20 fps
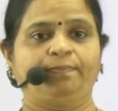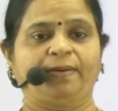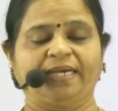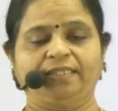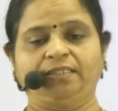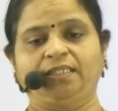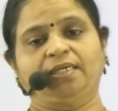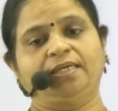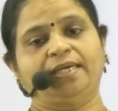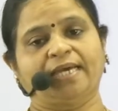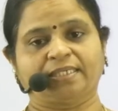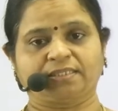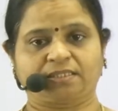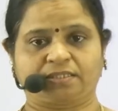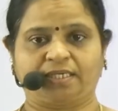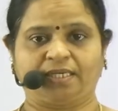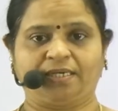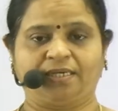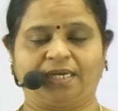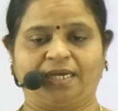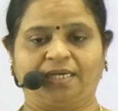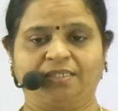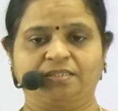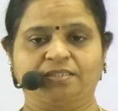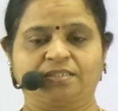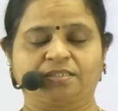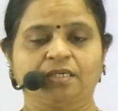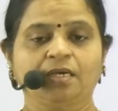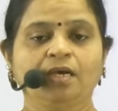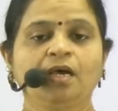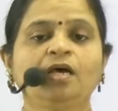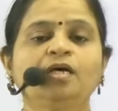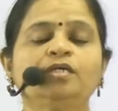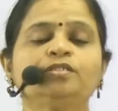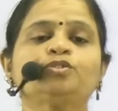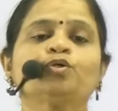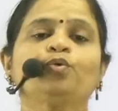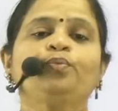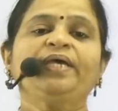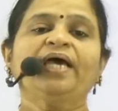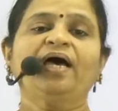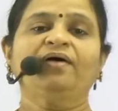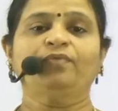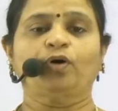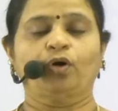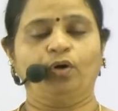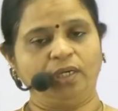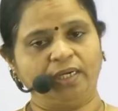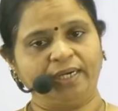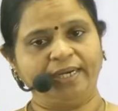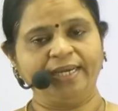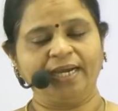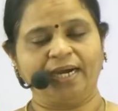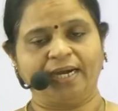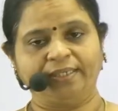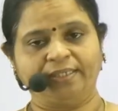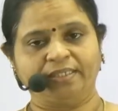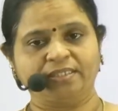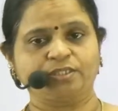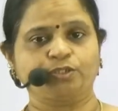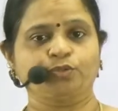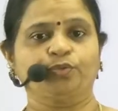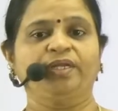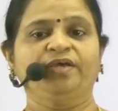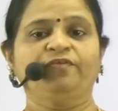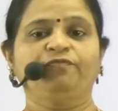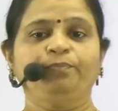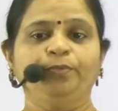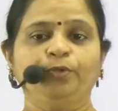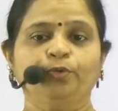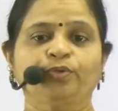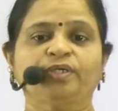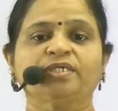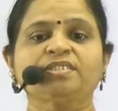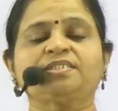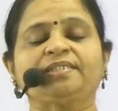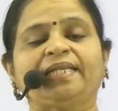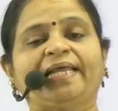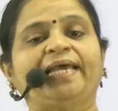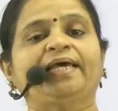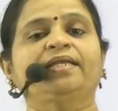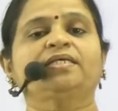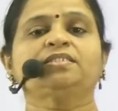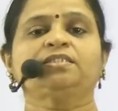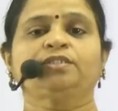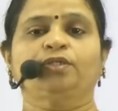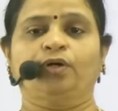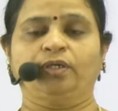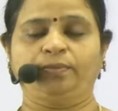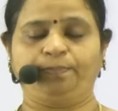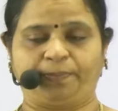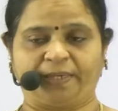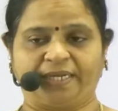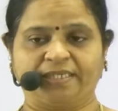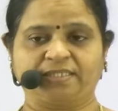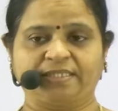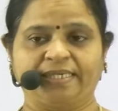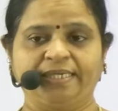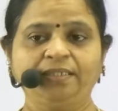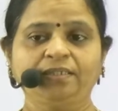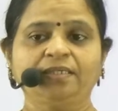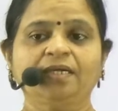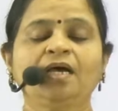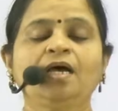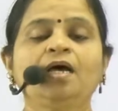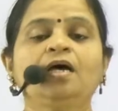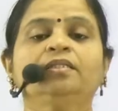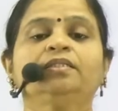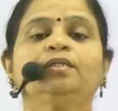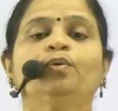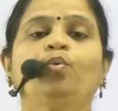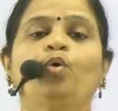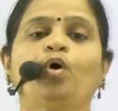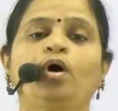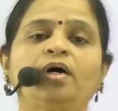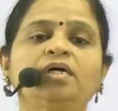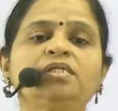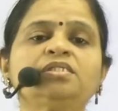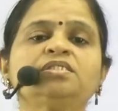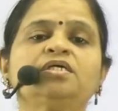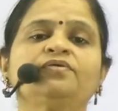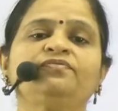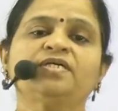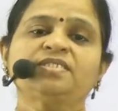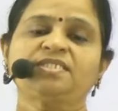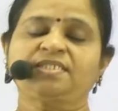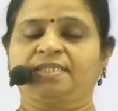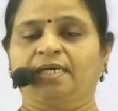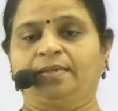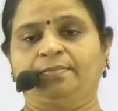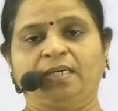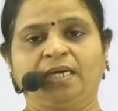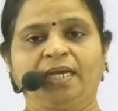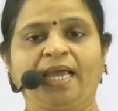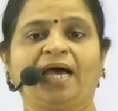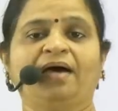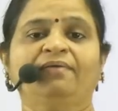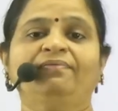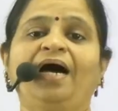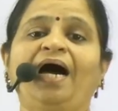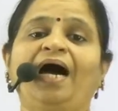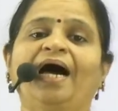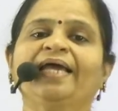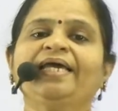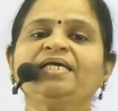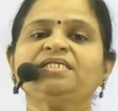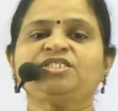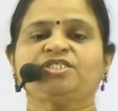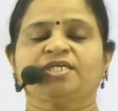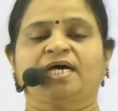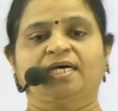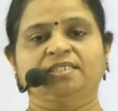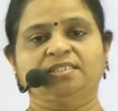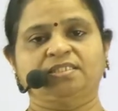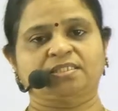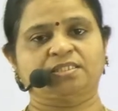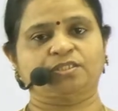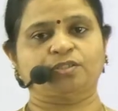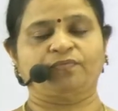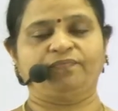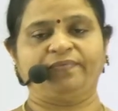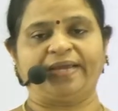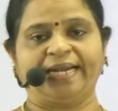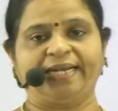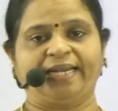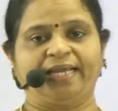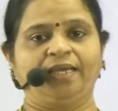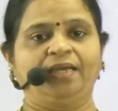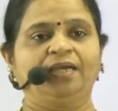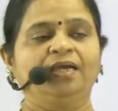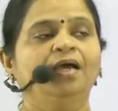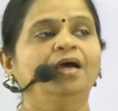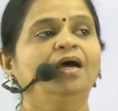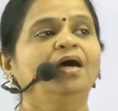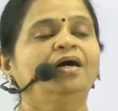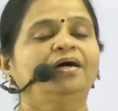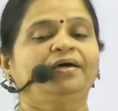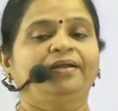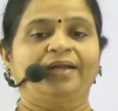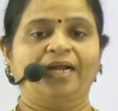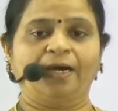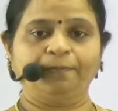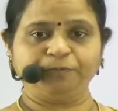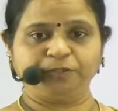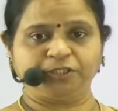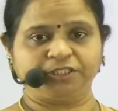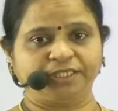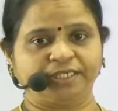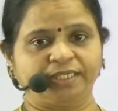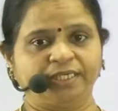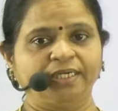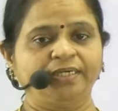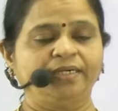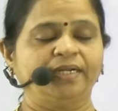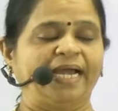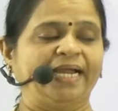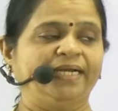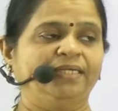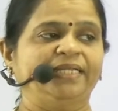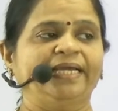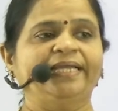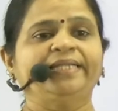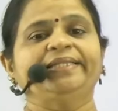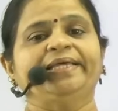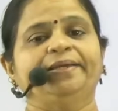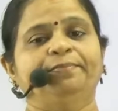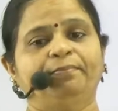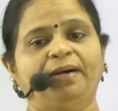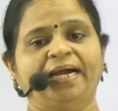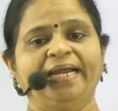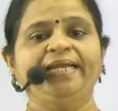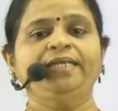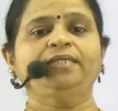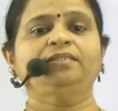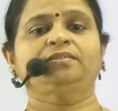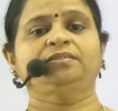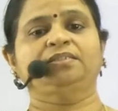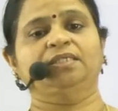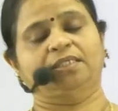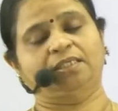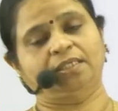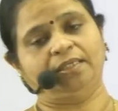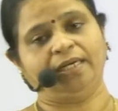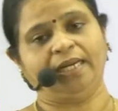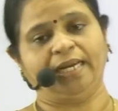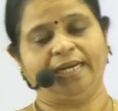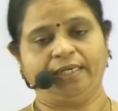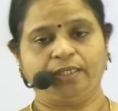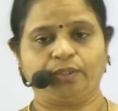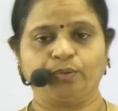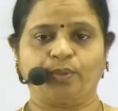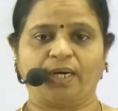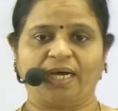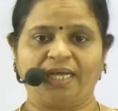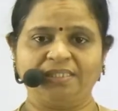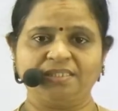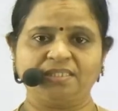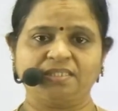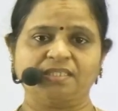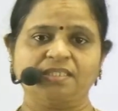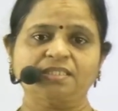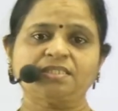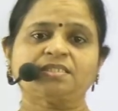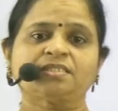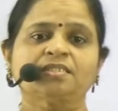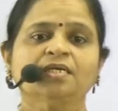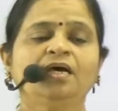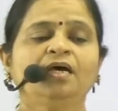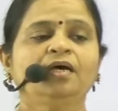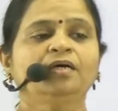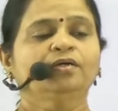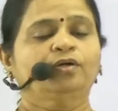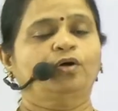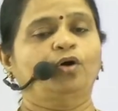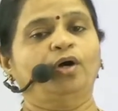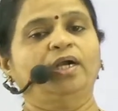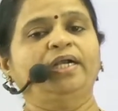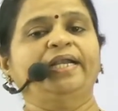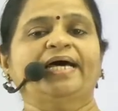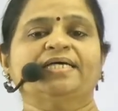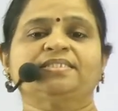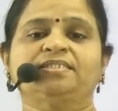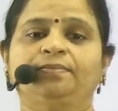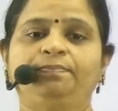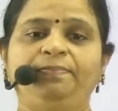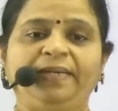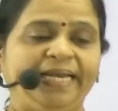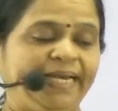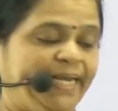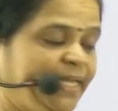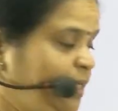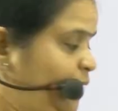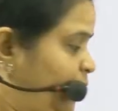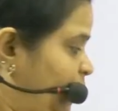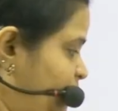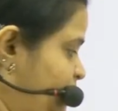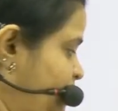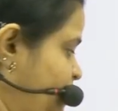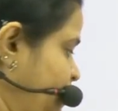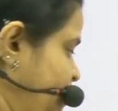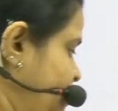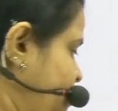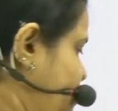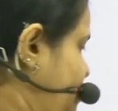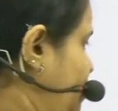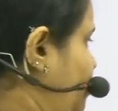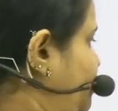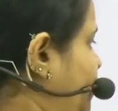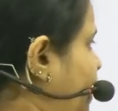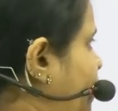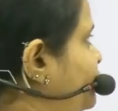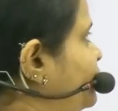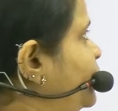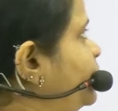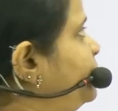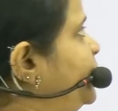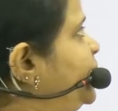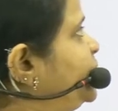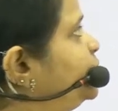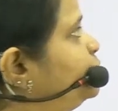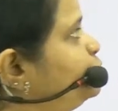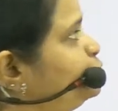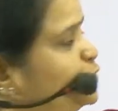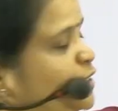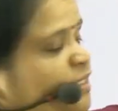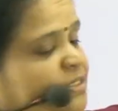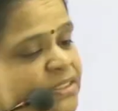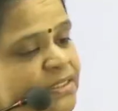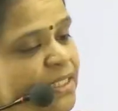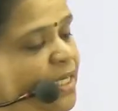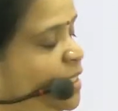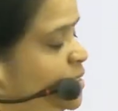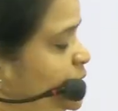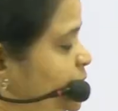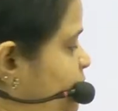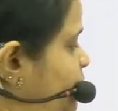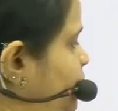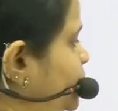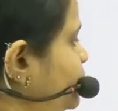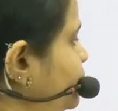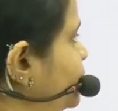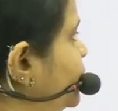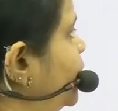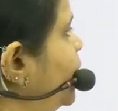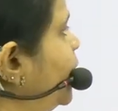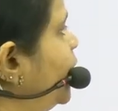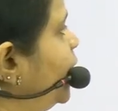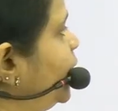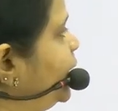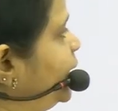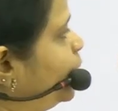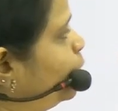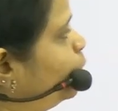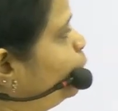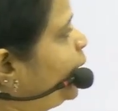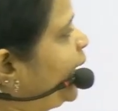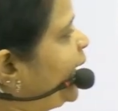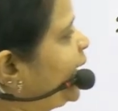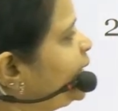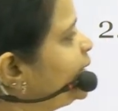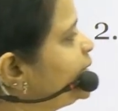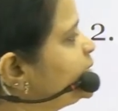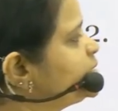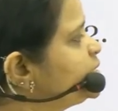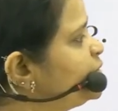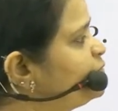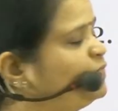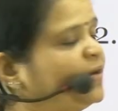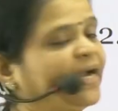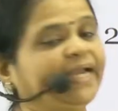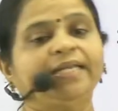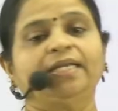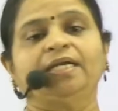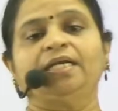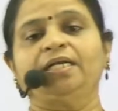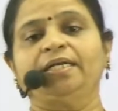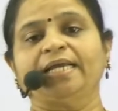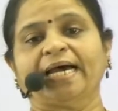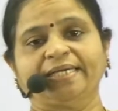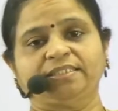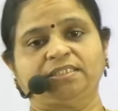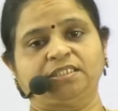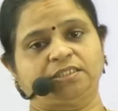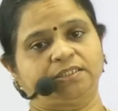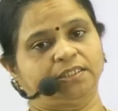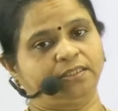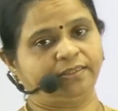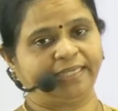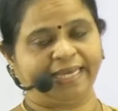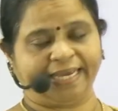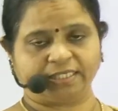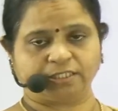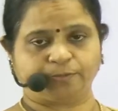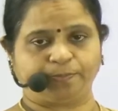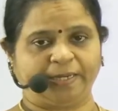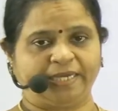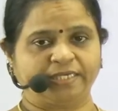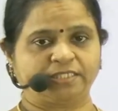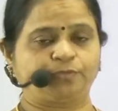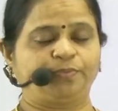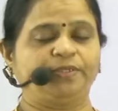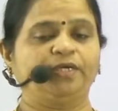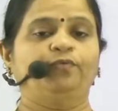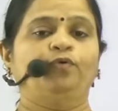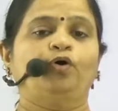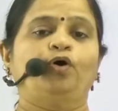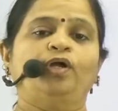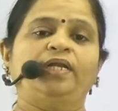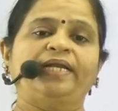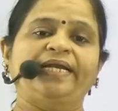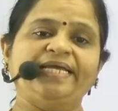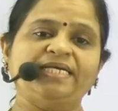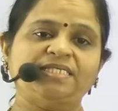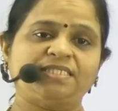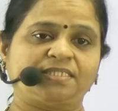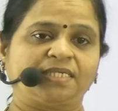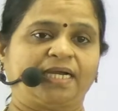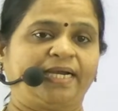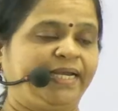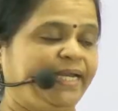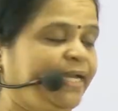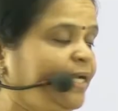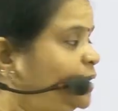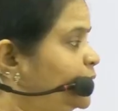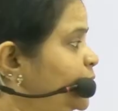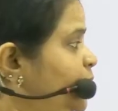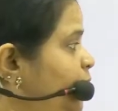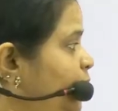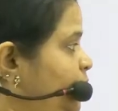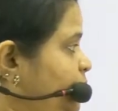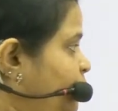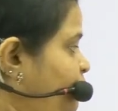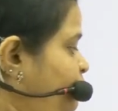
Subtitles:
by the gastric glands? So we have already understood if mucus layer is not present, the walls of the stomach have high chances of getting ruptured, and then they might turn into ulcers called as the bleeding ulcers. Now that will be the first answer. Now where does the final digestion takes place? We have already studied the